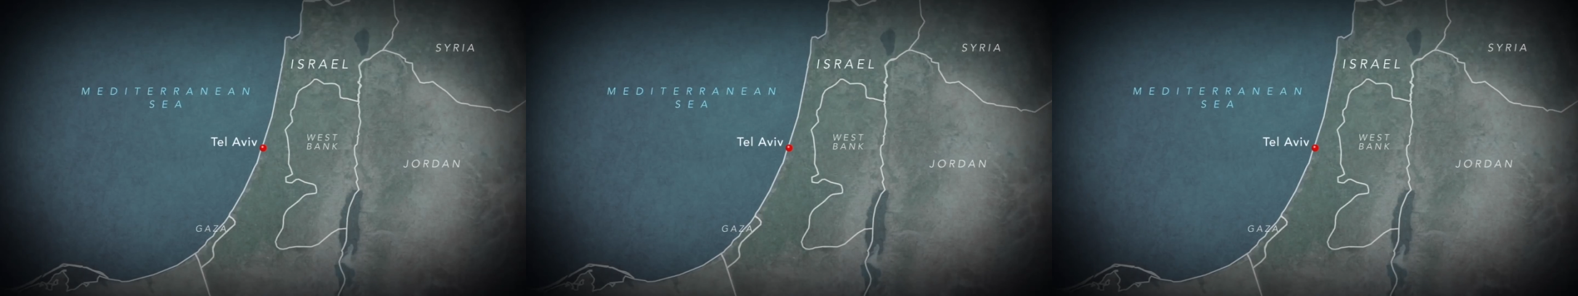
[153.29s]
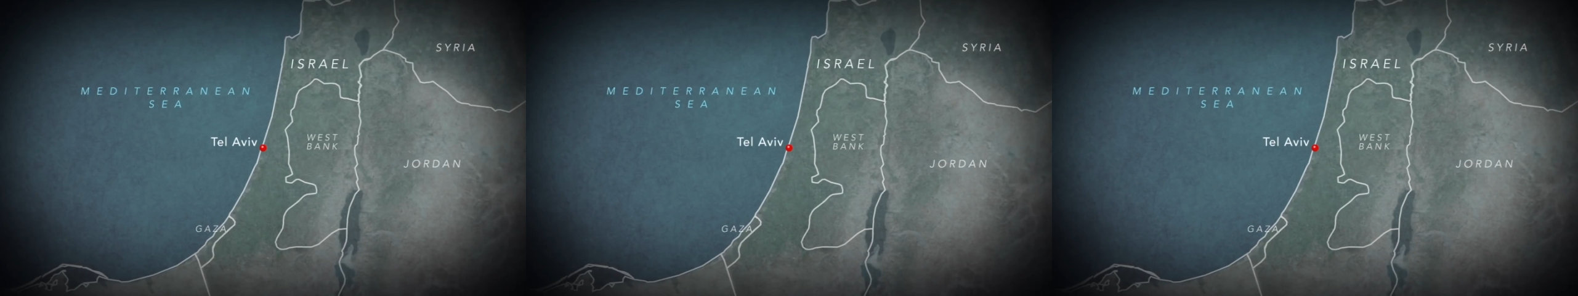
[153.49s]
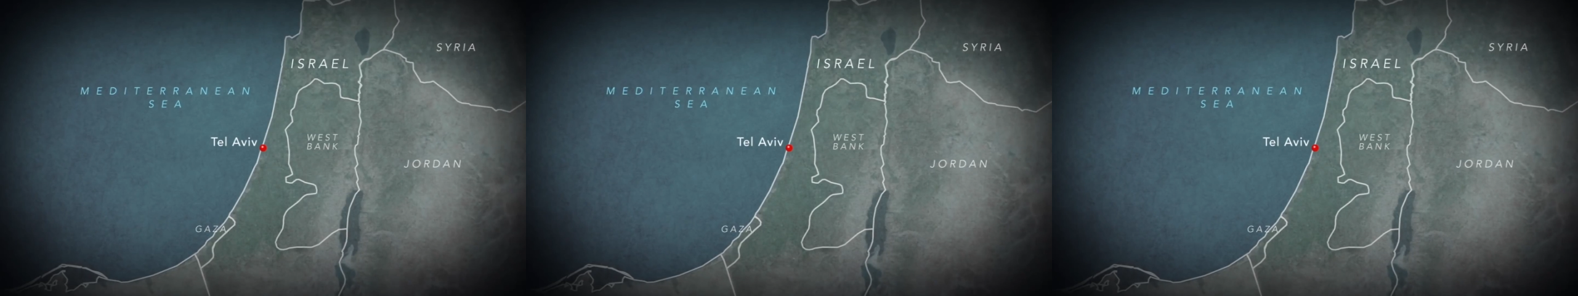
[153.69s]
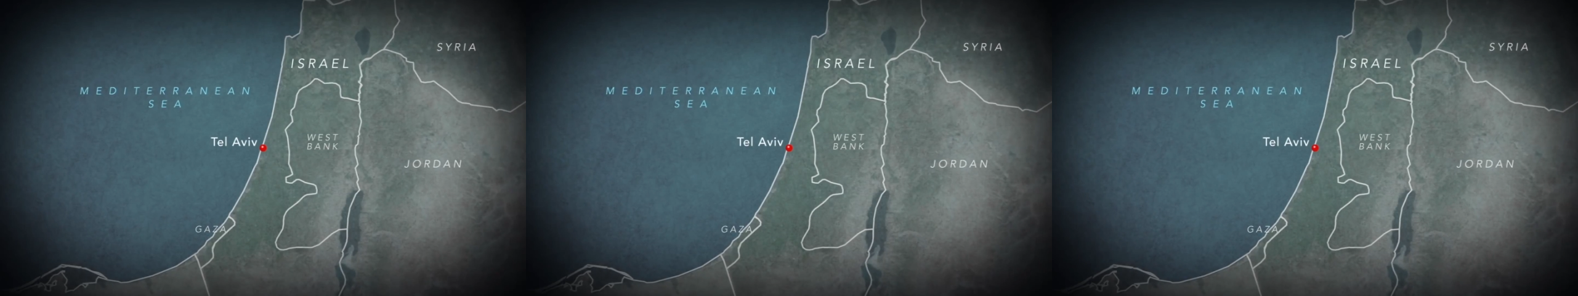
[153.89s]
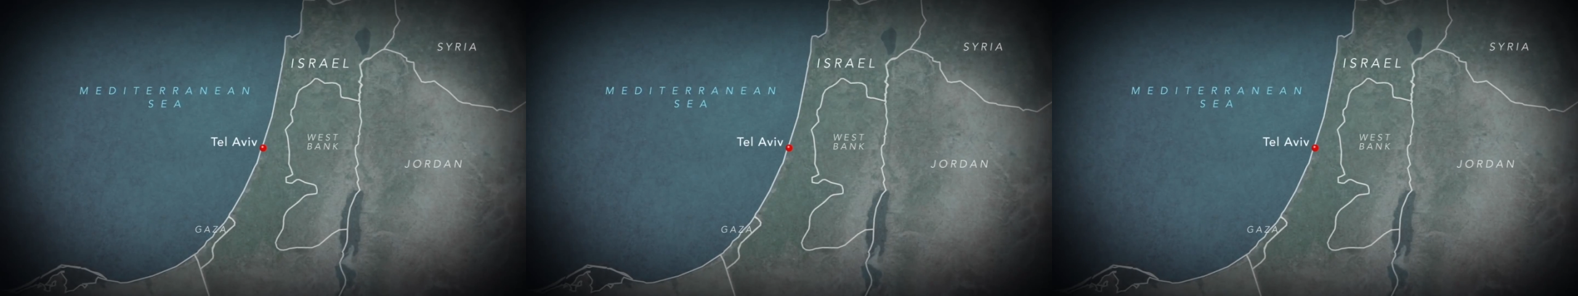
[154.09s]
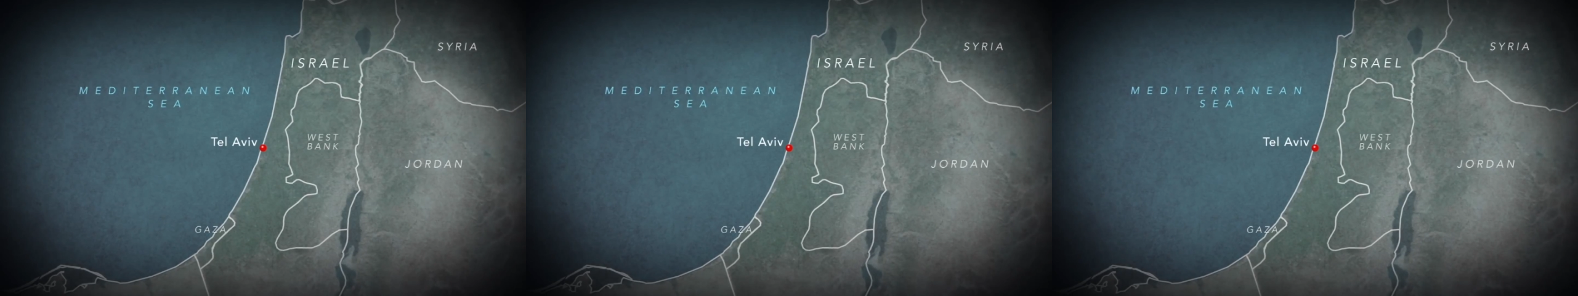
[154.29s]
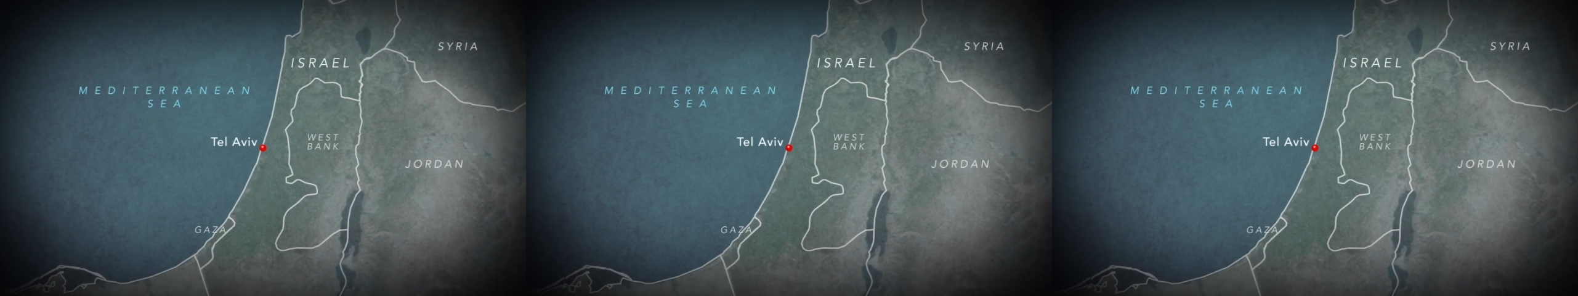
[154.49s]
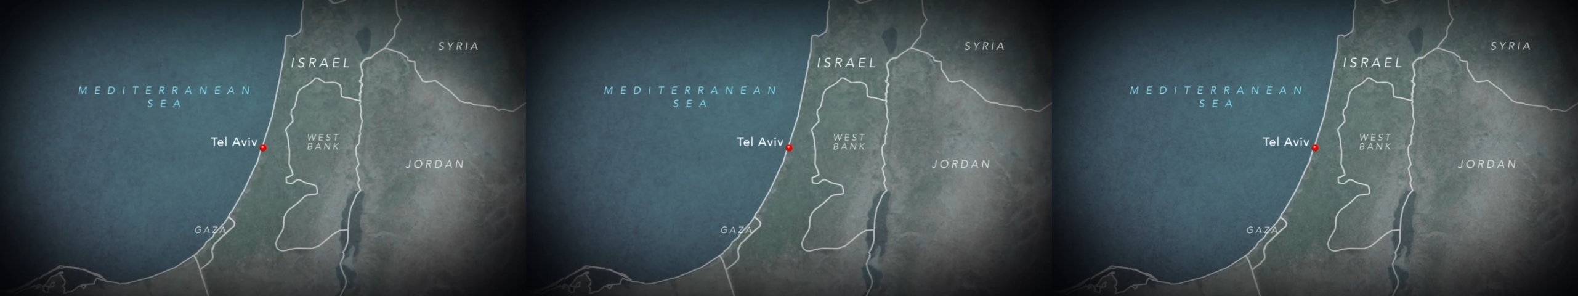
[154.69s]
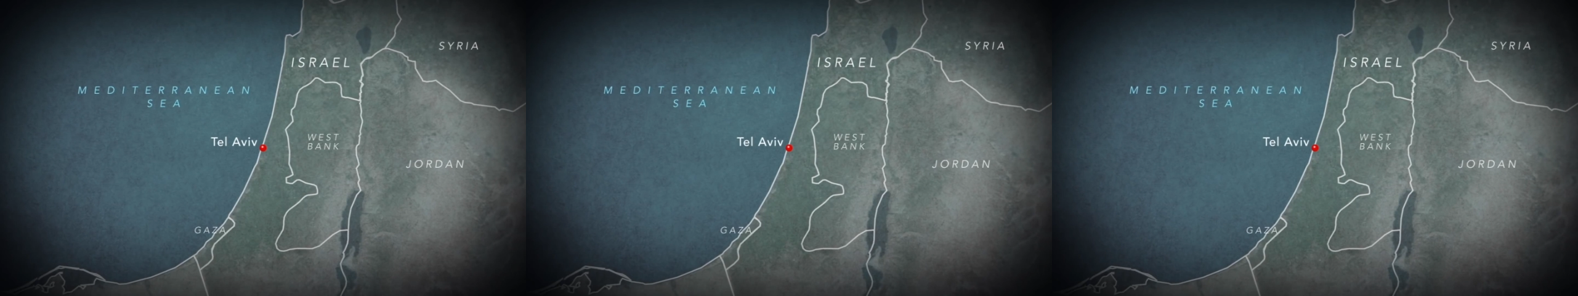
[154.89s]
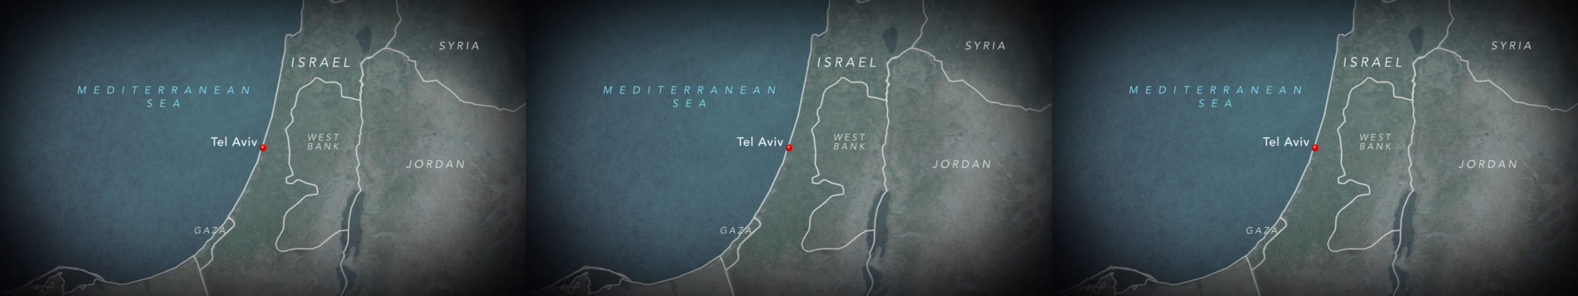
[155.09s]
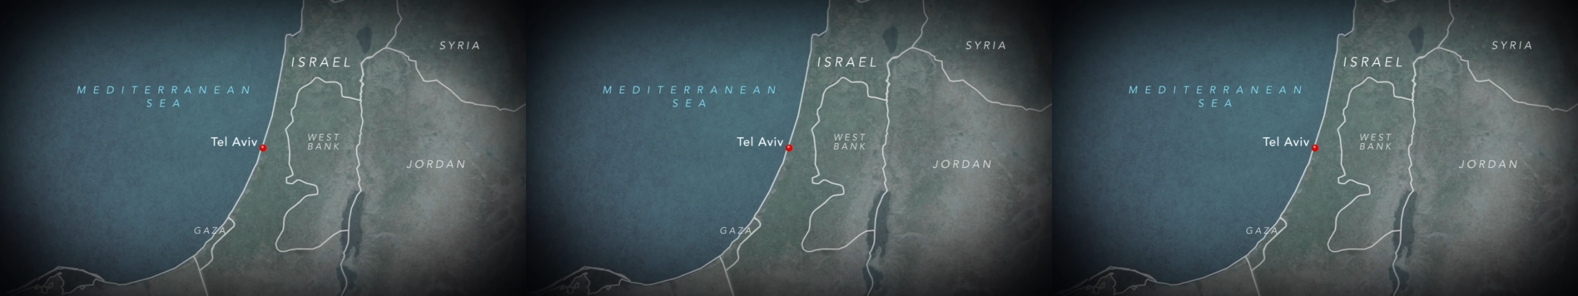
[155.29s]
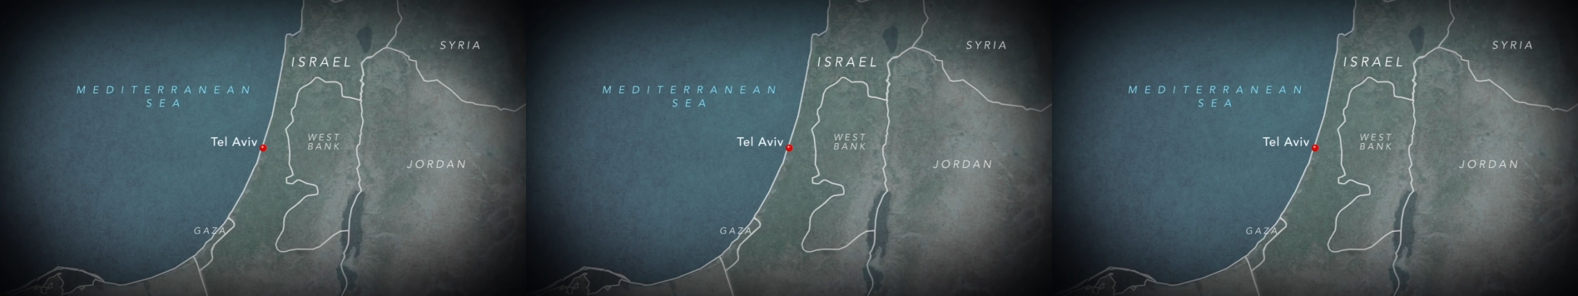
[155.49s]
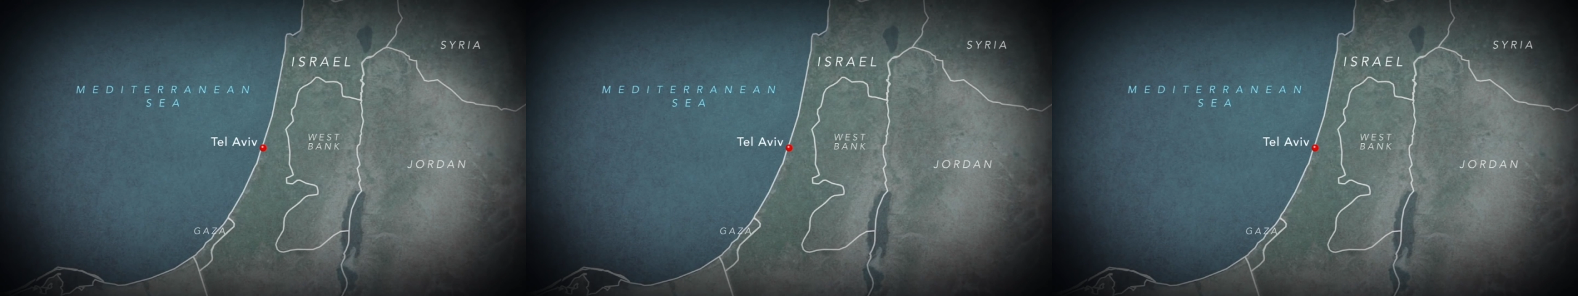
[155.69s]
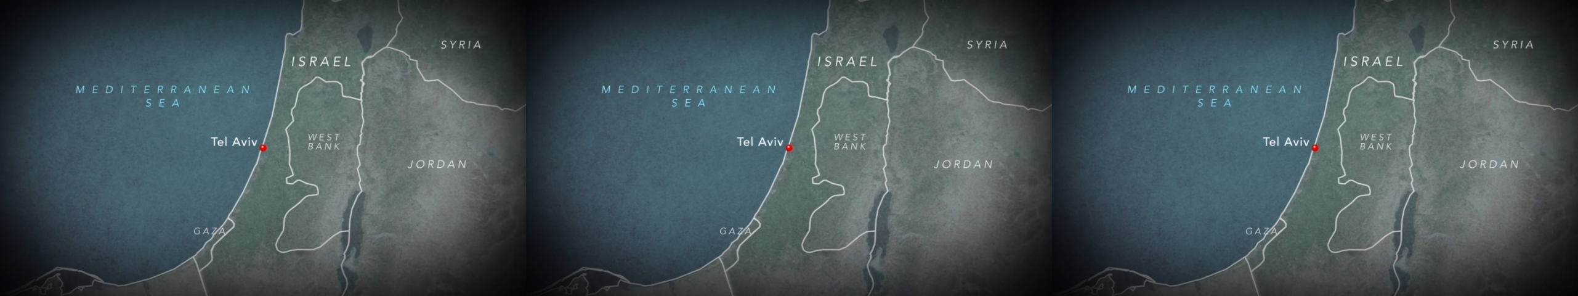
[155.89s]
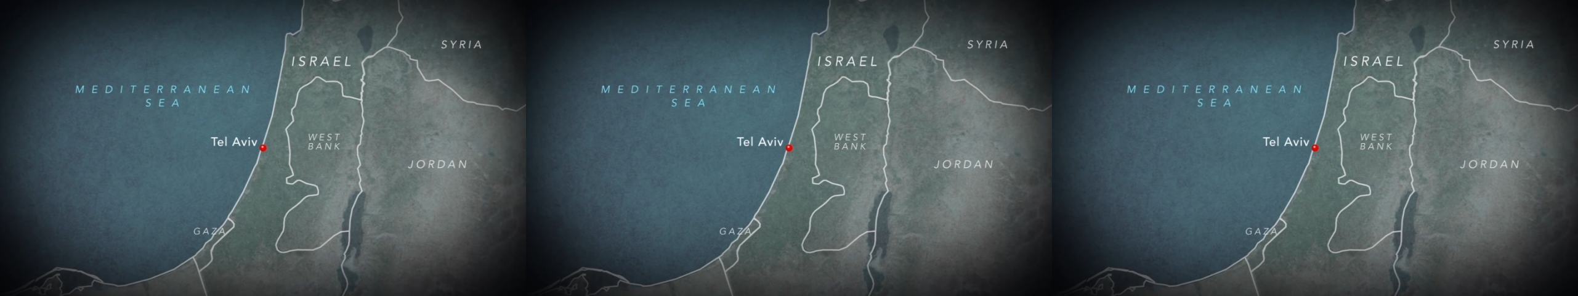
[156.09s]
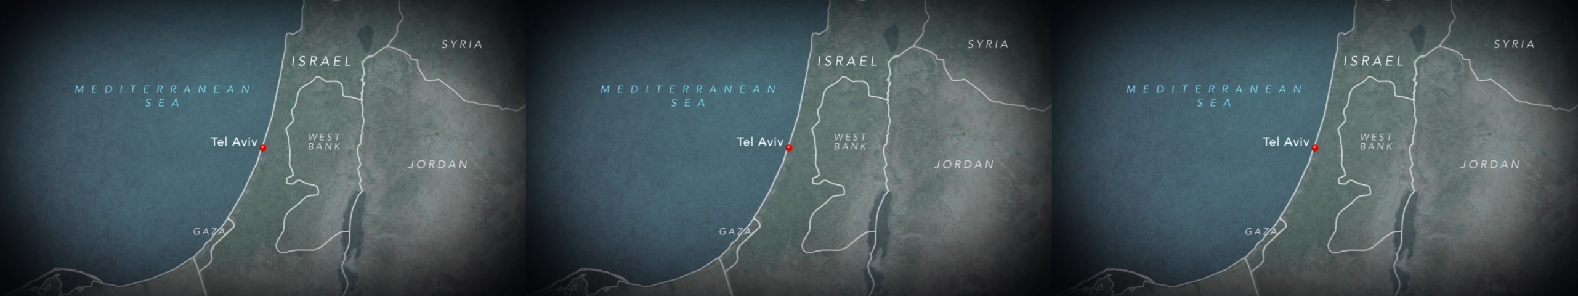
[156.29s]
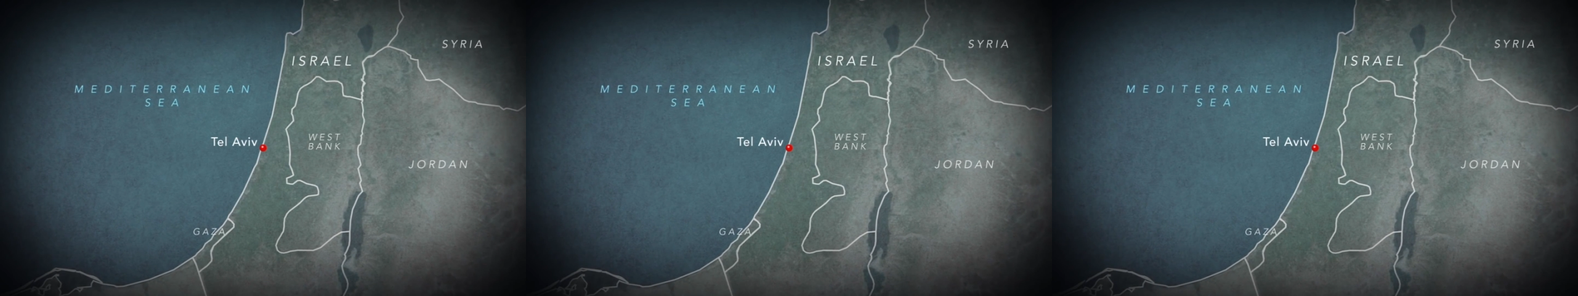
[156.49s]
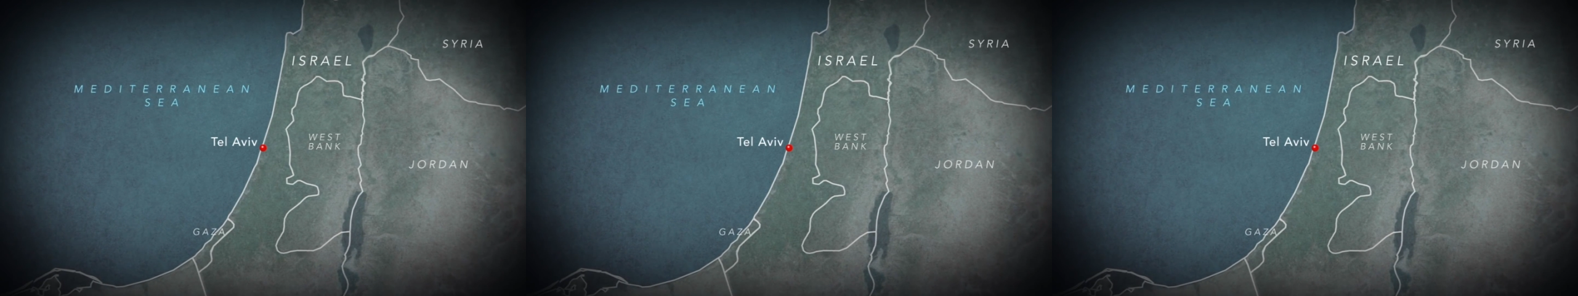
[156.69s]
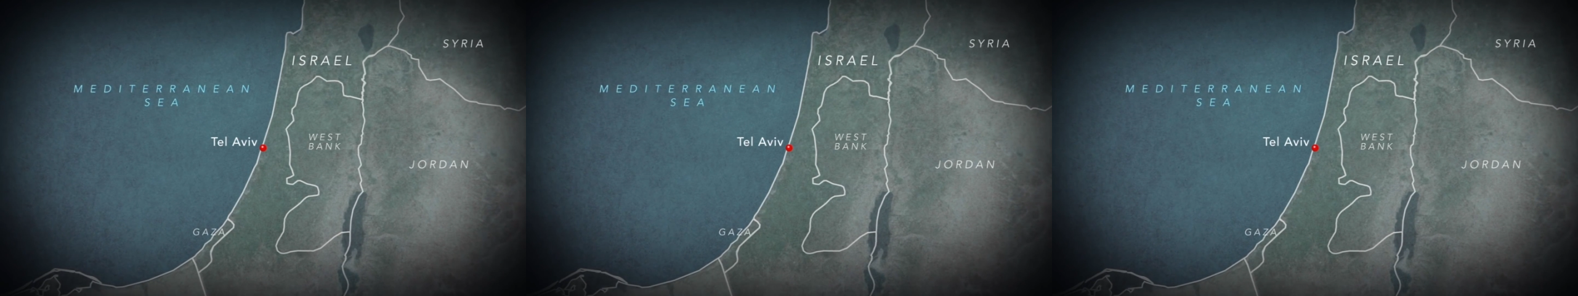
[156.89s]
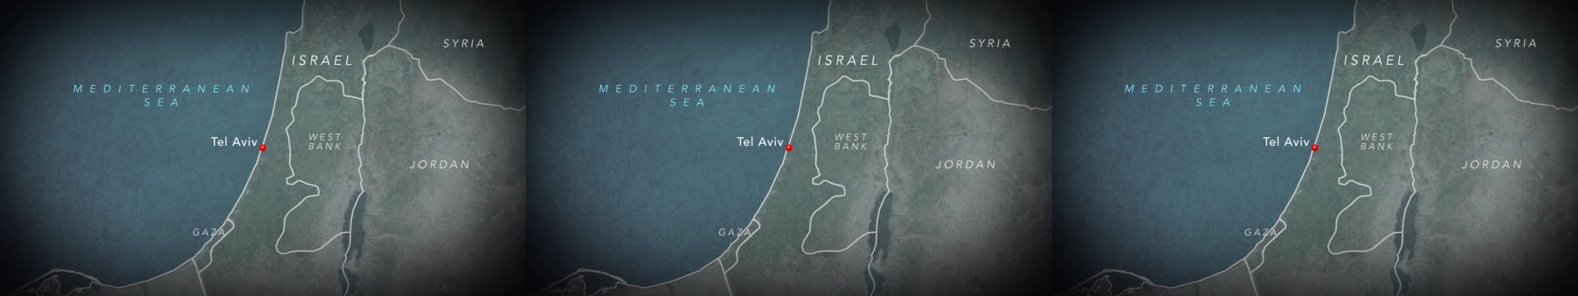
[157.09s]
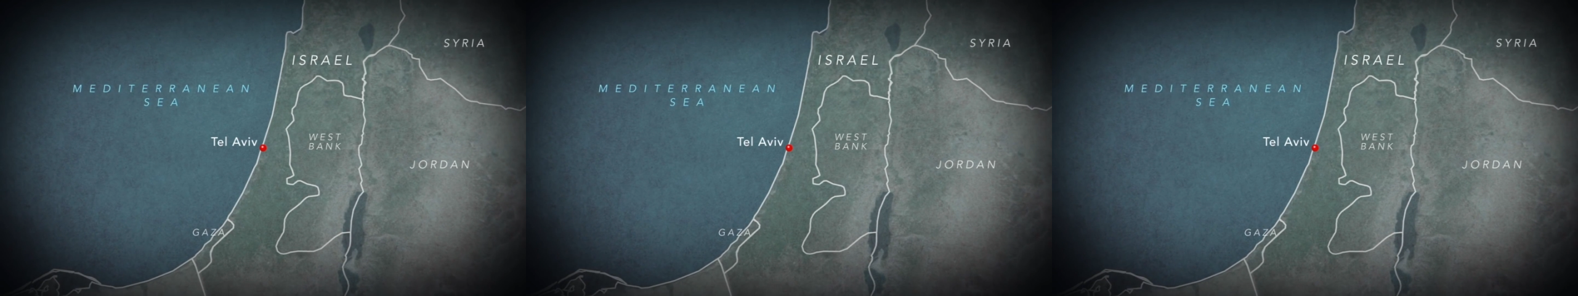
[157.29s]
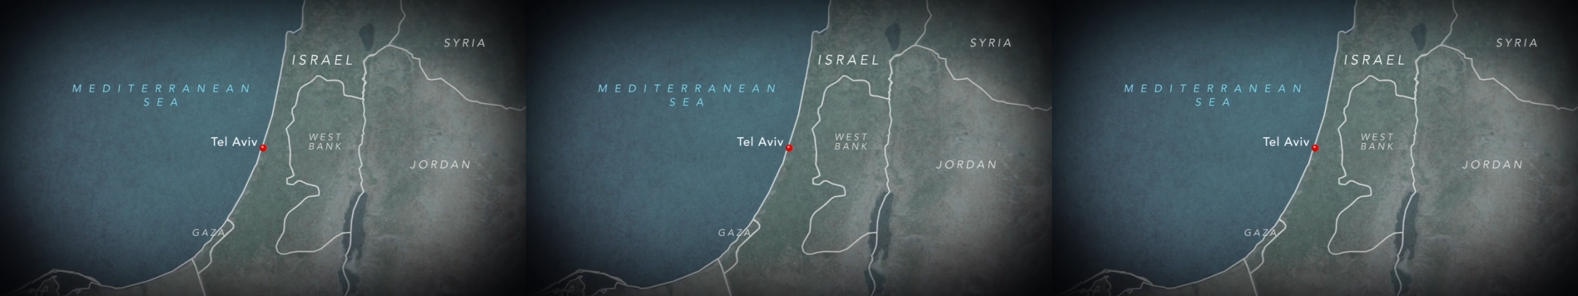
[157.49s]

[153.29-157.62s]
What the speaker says: (no speaker visible)